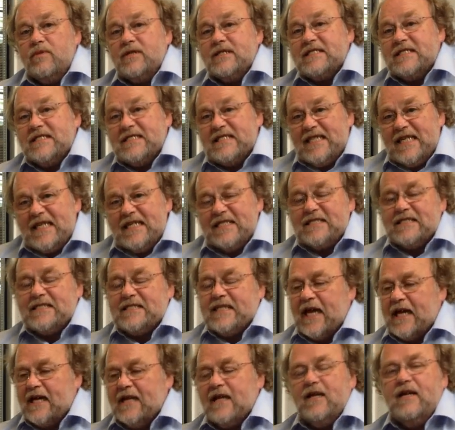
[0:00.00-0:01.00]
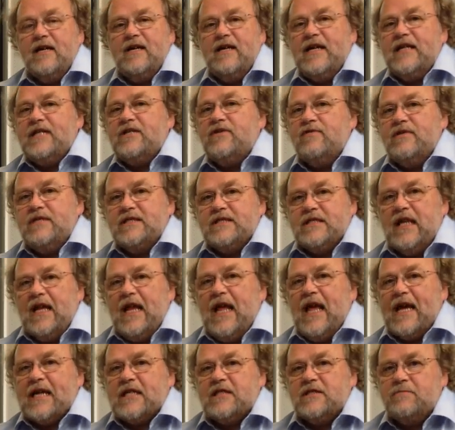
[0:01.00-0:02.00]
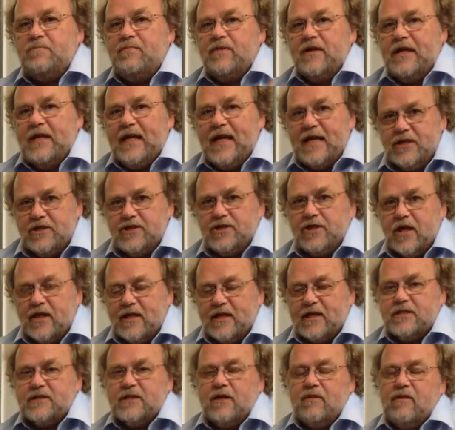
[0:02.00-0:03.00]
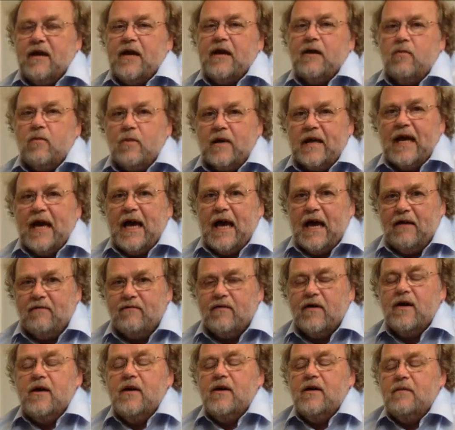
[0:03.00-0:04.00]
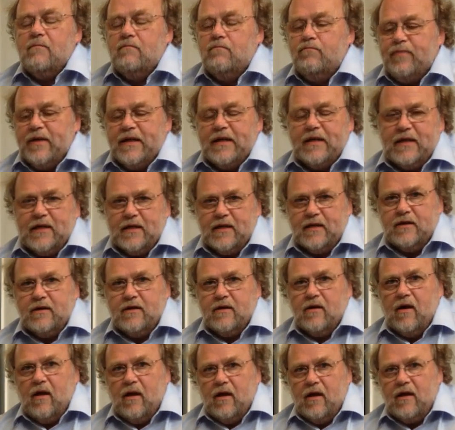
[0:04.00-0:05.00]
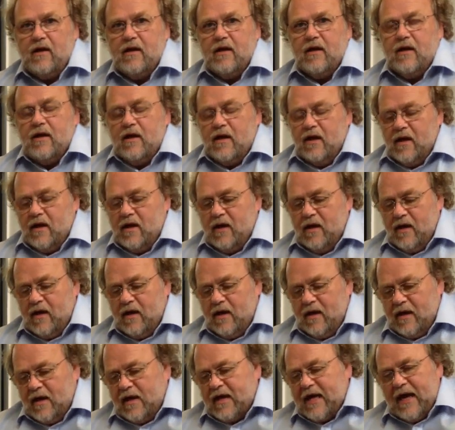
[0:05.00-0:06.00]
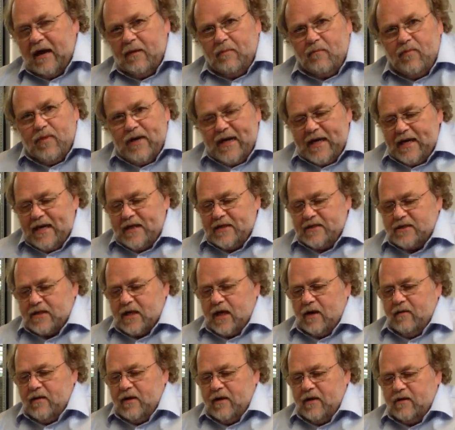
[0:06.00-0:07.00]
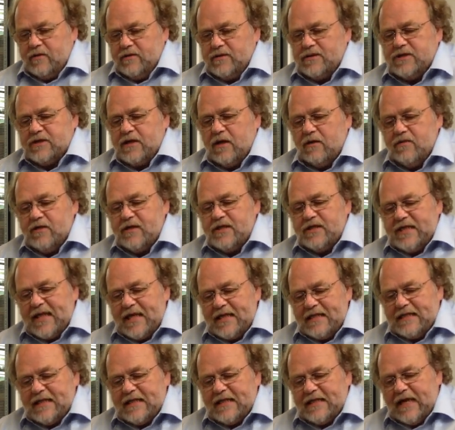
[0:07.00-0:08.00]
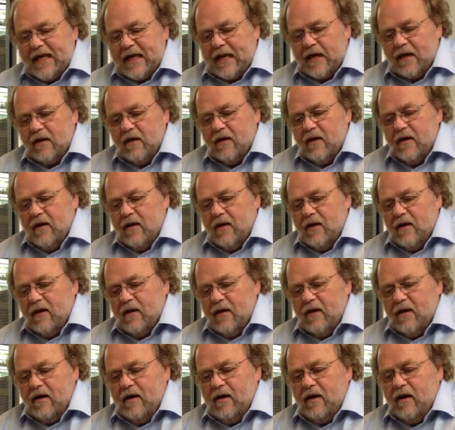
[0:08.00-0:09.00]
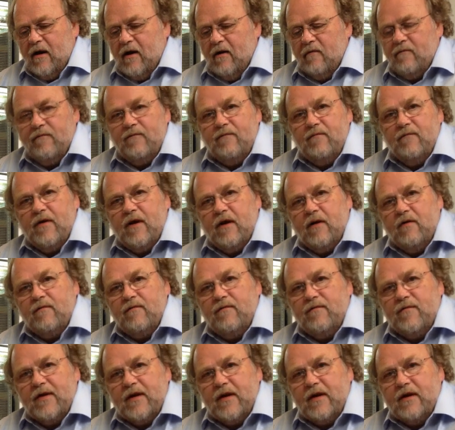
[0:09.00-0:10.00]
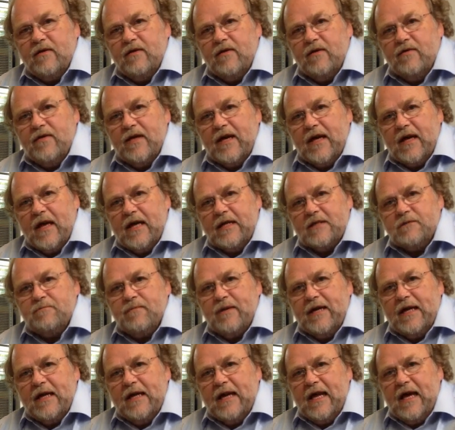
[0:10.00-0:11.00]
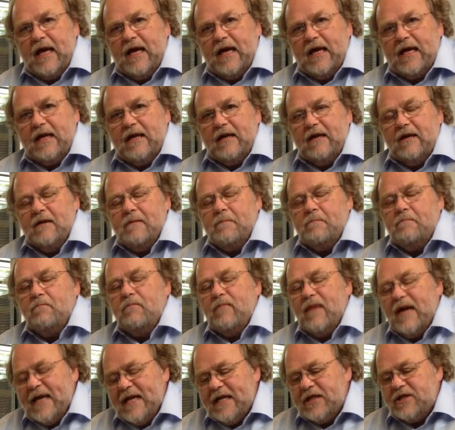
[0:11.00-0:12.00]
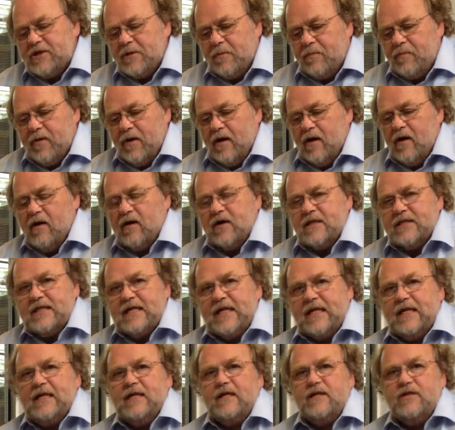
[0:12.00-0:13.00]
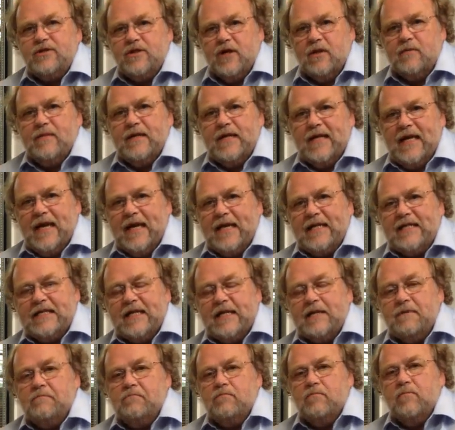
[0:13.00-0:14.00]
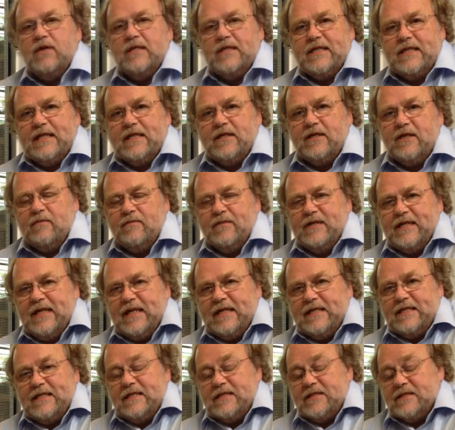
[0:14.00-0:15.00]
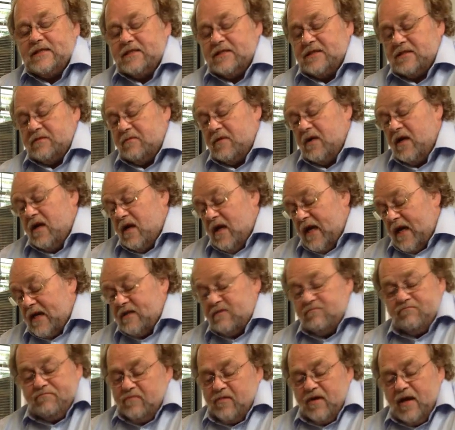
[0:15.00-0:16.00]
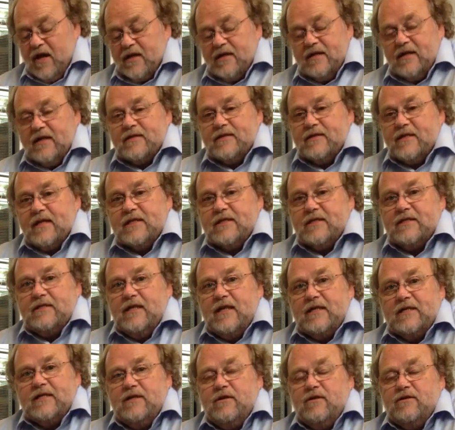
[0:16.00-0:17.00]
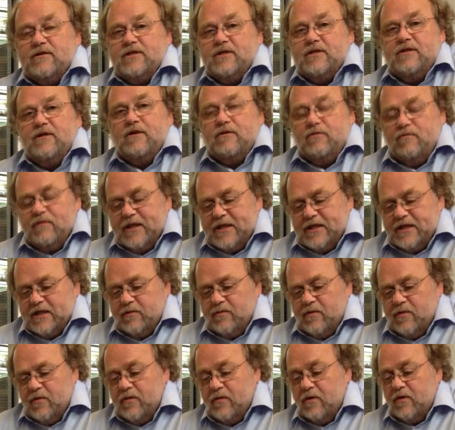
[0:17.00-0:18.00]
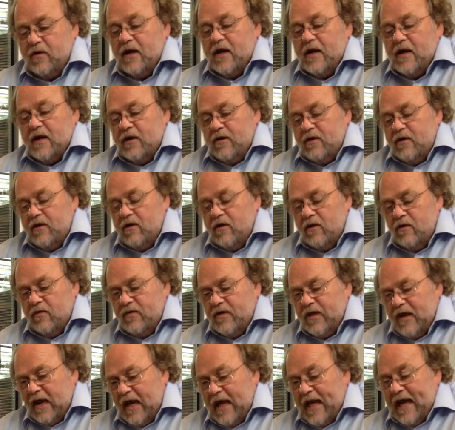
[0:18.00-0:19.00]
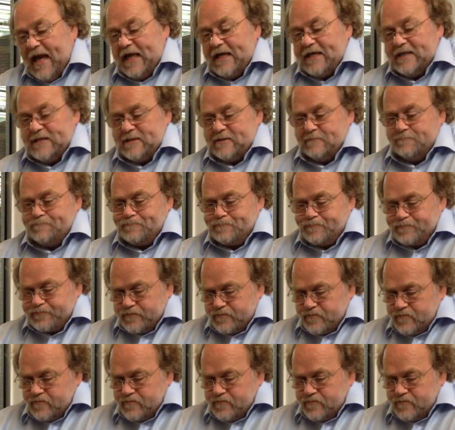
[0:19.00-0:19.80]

But since then, it's risen exponentially. So now we have billion-dollar campaigns going on. So you tend to think of the thing as being a major party-dominated, money-dominated system. And that's not an unreasonable thought. Nonetheless,